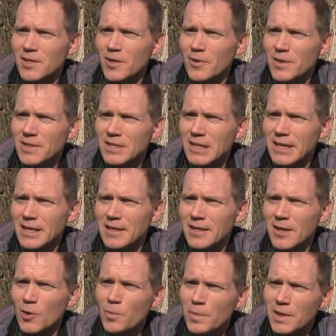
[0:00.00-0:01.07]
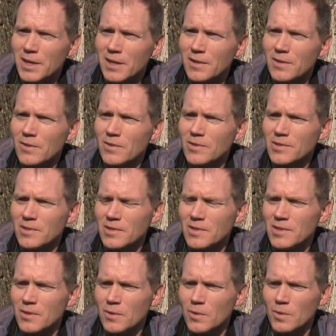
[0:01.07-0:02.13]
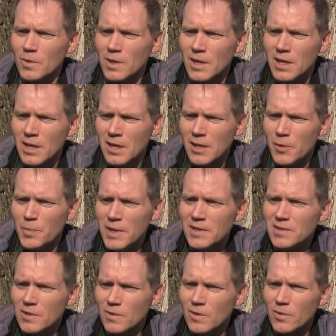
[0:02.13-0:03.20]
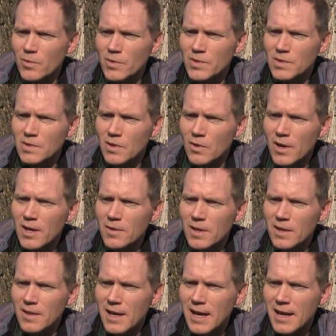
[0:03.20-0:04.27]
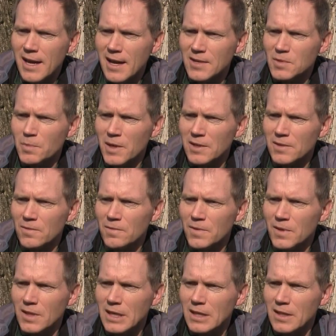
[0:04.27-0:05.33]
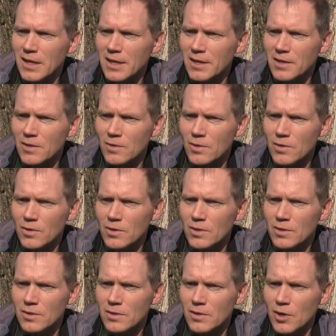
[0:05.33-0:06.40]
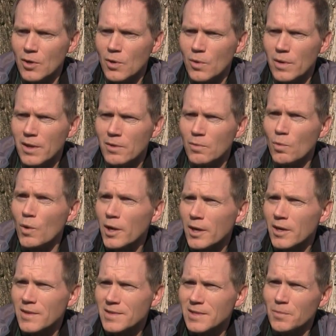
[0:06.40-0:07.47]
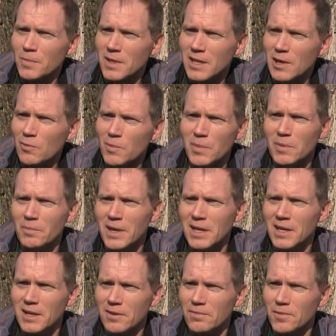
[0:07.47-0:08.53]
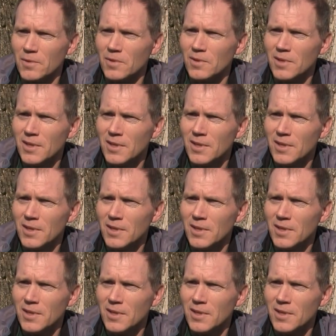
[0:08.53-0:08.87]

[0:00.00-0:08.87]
I always liked helping others. And so the Peace Corps was great in that aspect of feeling like you could go and work on something that would be meaningful.